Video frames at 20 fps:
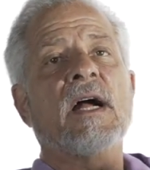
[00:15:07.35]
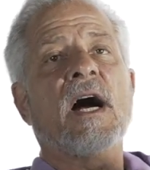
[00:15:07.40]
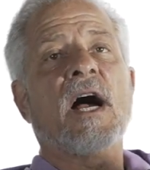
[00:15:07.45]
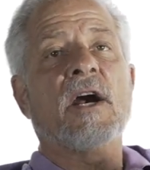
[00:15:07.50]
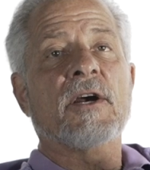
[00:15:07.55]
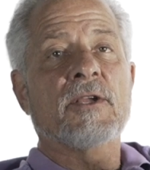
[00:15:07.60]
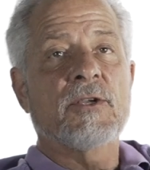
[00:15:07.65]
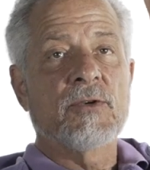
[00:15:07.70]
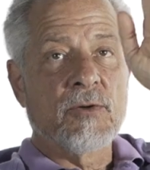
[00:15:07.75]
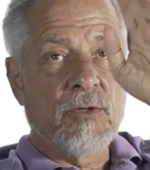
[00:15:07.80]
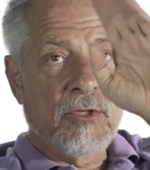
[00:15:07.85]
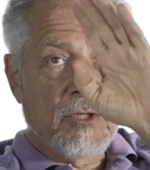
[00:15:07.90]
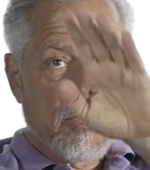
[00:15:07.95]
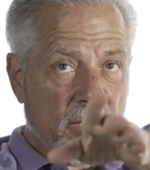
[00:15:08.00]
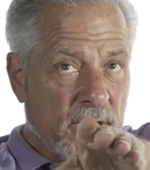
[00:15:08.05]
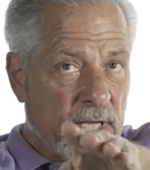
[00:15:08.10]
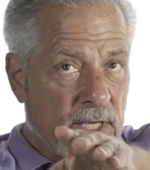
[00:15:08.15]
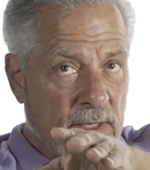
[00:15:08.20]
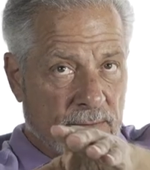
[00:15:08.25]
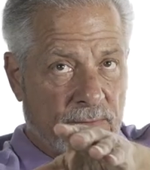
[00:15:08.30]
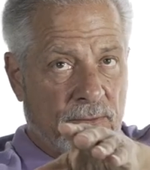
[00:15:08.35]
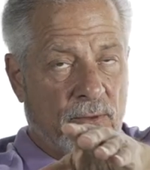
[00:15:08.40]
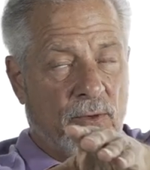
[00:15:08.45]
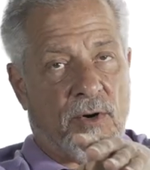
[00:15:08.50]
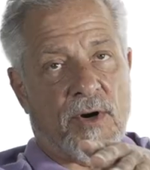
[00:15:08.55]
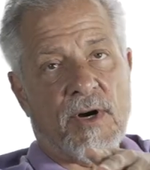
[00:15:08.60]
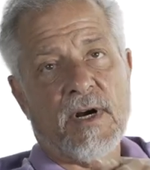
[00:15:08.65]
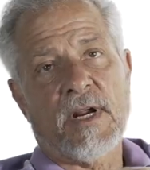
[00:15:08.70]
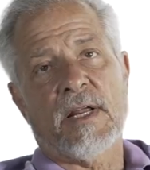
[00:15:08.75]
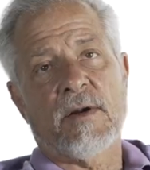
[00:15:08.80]
are you looking
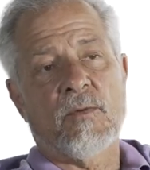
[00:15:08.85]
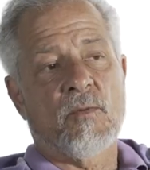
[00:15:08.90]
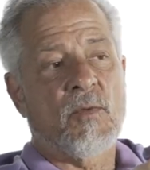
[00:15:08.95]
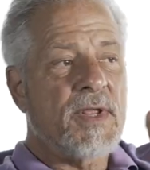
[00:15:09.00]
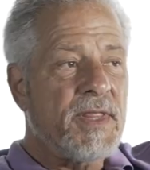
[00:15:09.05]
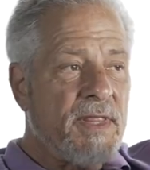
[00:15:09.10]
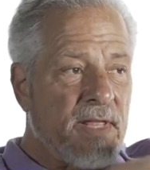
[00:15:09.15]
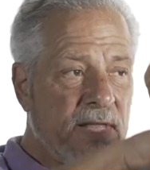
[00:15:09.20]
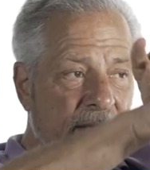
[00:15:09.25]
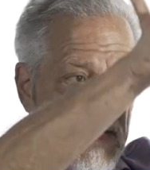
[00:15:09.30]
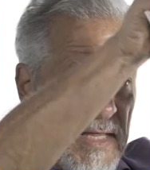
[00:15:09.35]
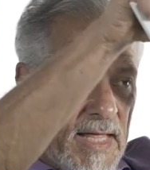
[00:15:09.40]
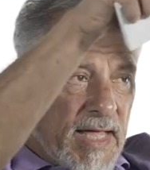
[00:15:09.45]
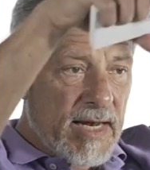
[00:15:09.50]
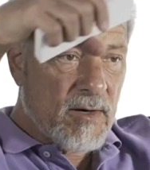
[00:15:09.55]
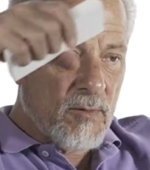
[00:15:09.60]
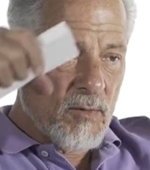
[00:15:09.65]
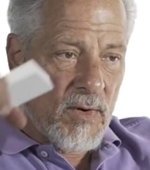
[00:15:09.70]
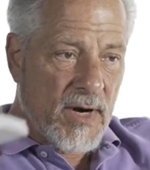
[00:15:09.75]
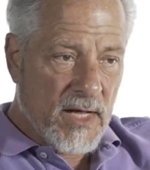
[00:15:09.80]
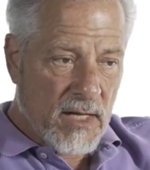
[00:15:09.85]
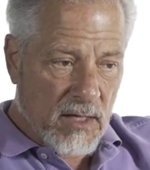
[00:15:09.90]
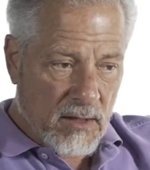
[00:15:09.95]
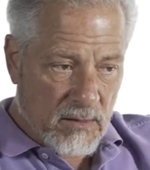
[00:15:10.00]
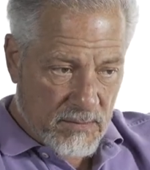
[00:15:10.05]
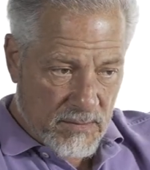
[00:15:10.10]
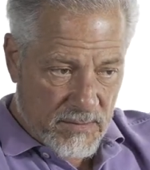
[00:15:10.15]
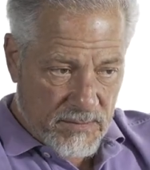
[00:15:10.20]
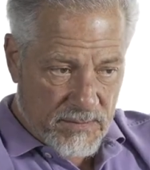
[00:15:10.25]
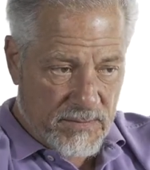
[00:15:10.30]
for? And within that
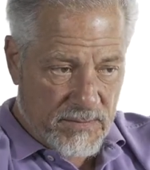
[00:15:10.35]
realm